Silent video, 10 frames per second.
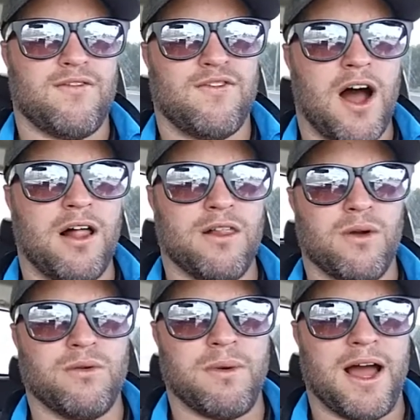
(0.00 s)

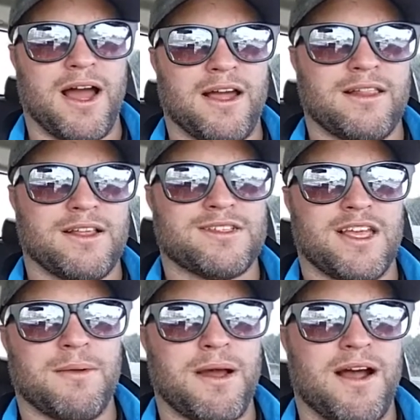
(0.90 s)
followed by, let's
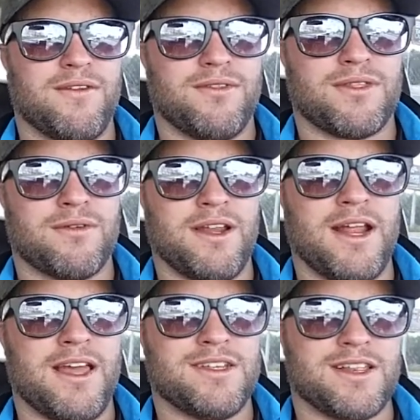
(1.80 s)
say about 3
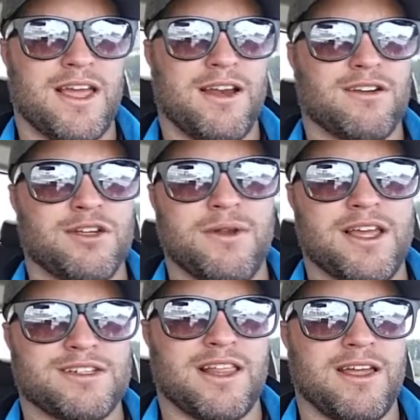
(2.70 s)
days later, 2
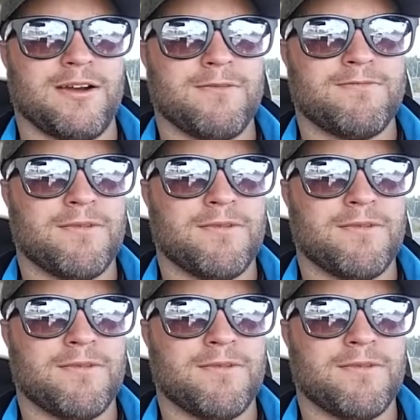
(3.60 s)
days later,